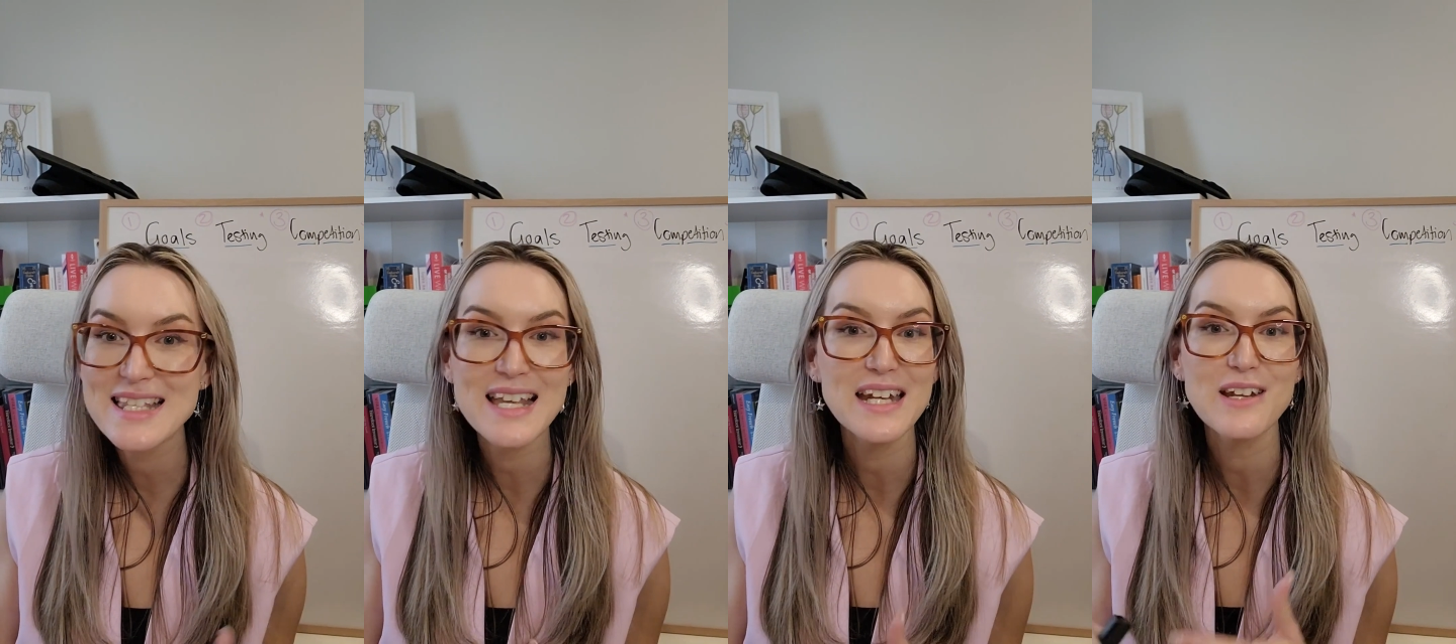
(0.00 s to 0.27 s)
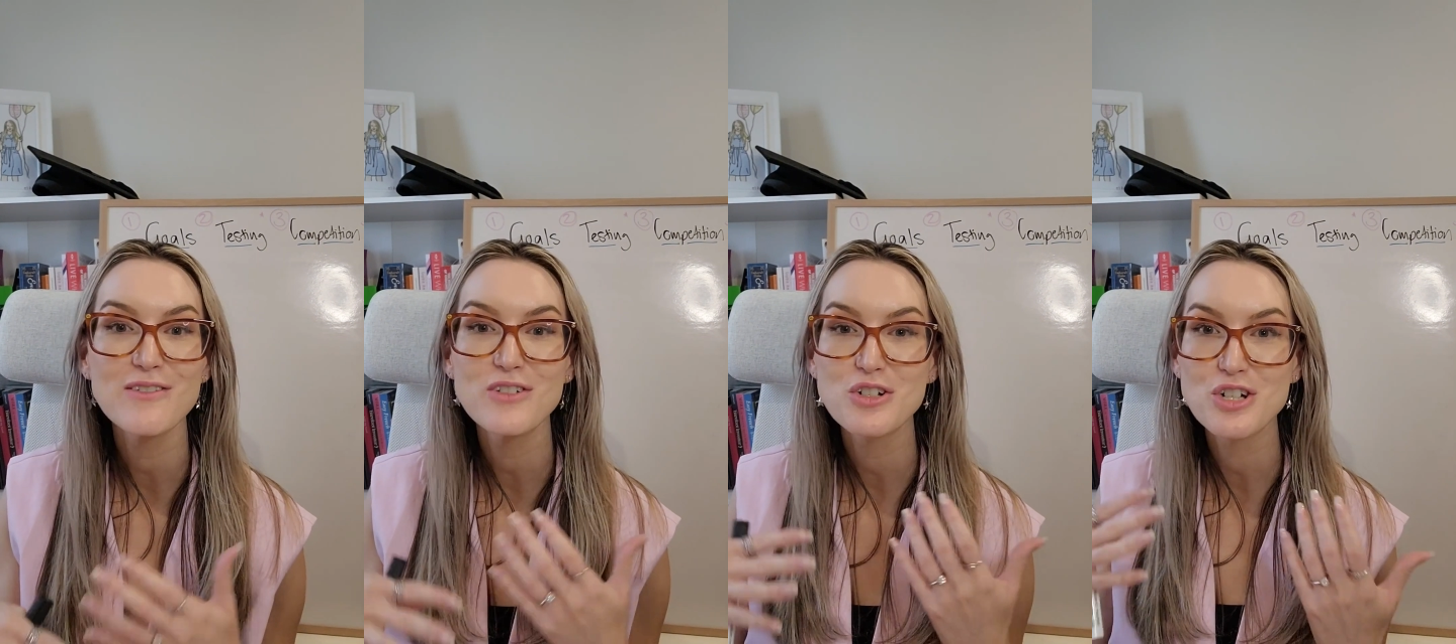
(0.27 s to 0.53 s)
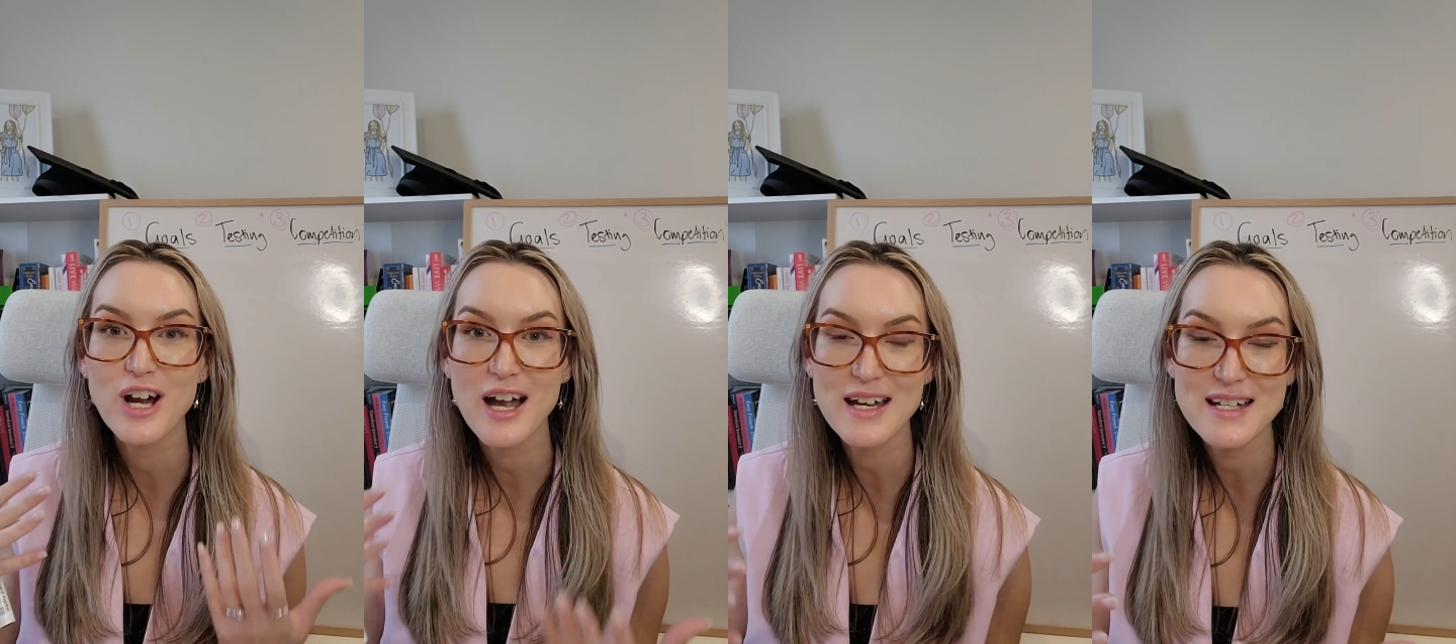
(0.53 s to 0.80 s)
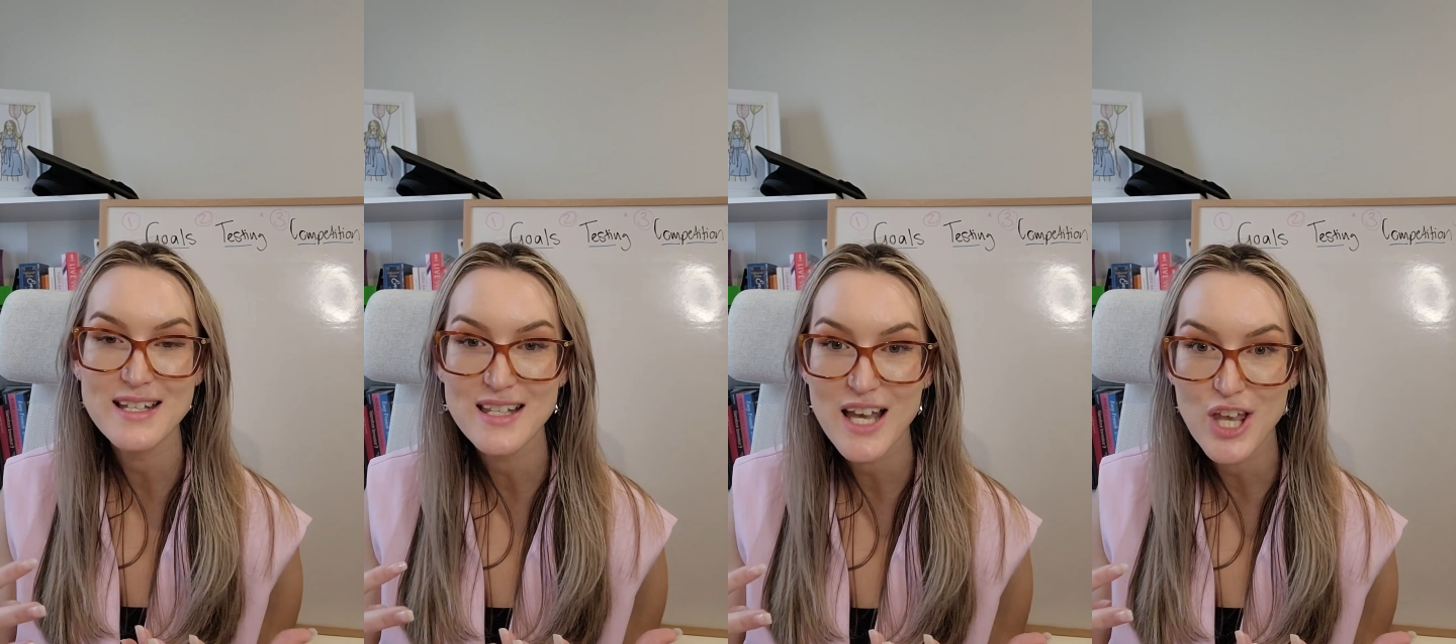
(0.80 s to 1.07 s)
And if you're trying to
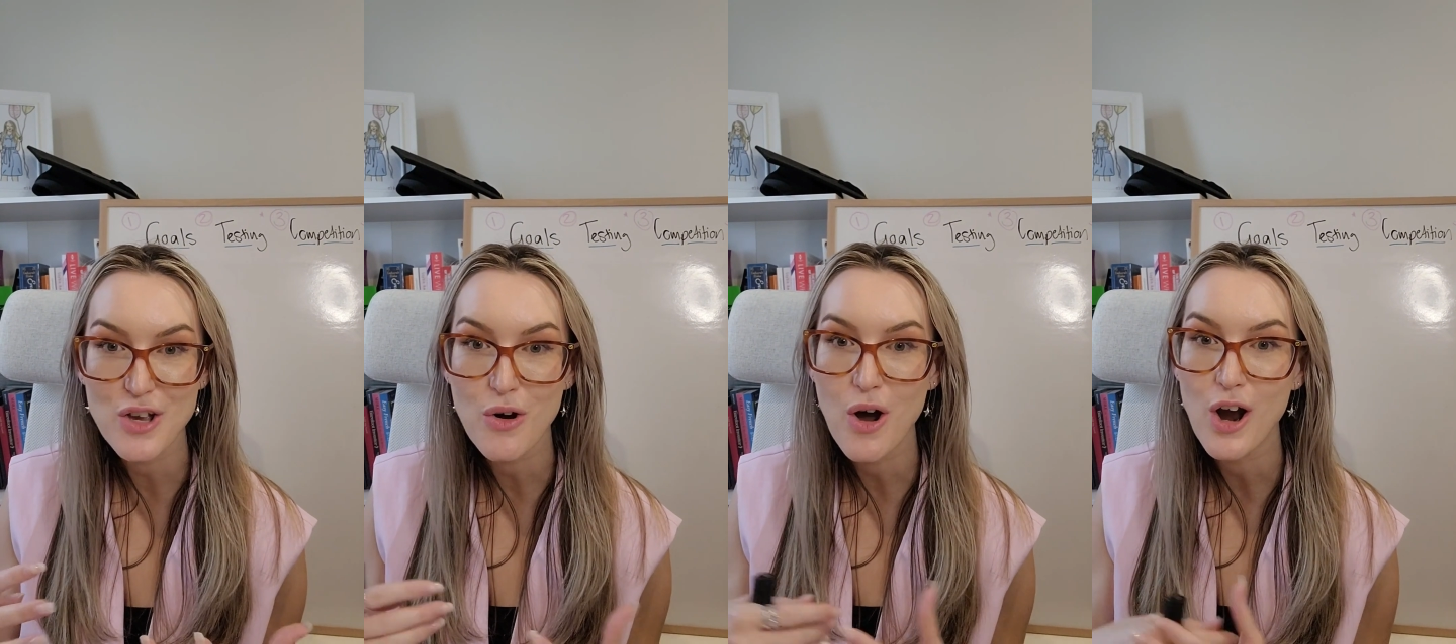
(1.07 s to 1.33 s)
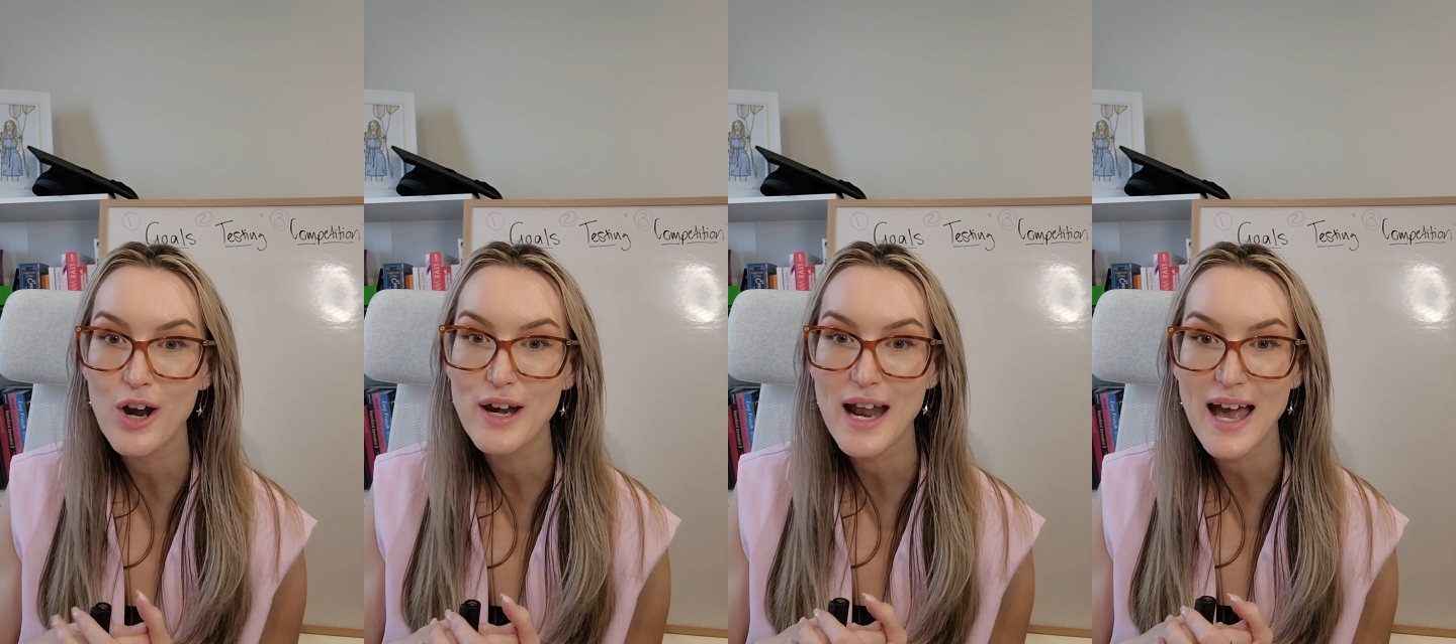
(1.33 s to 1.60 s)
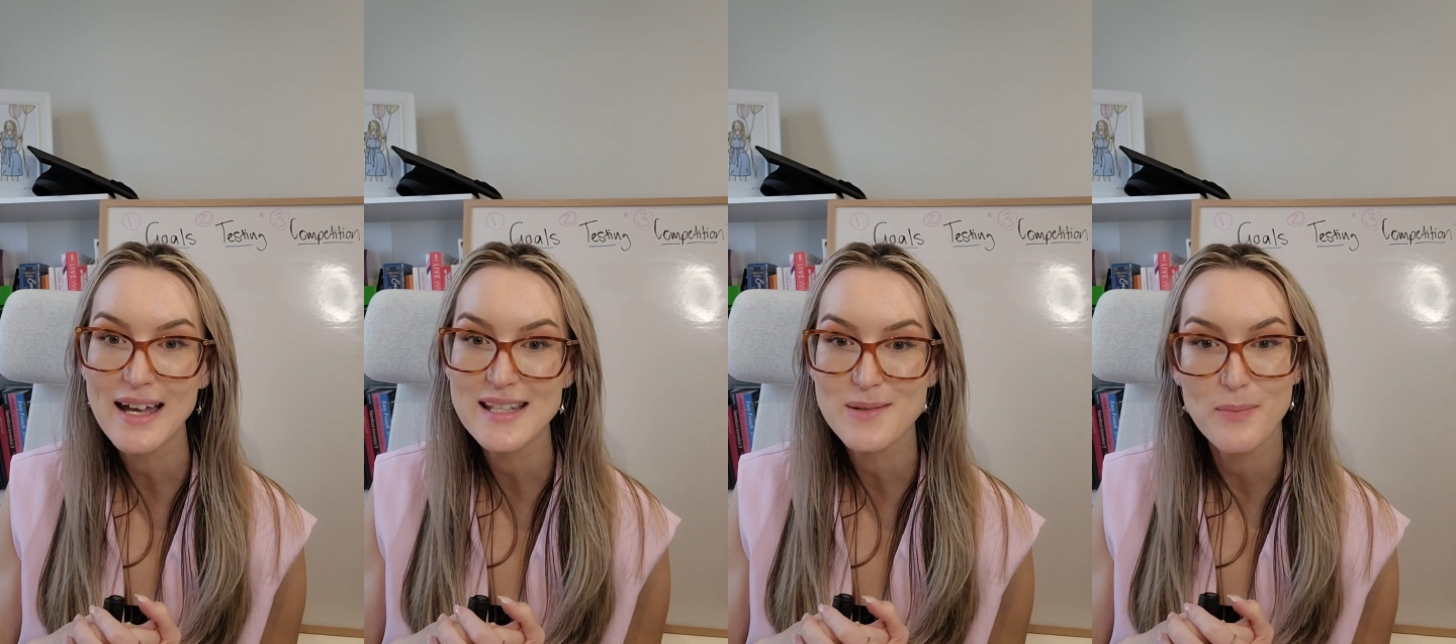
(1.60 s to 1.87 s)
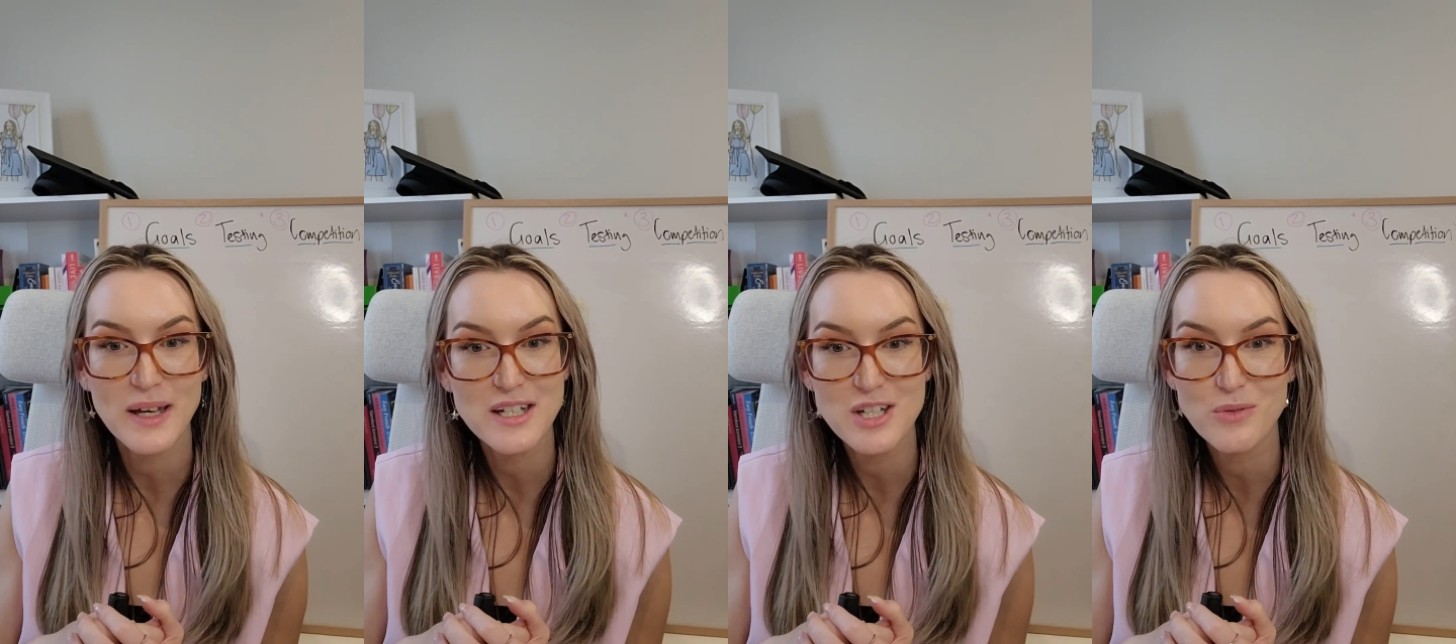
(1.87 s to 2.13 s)
set your own ads budget,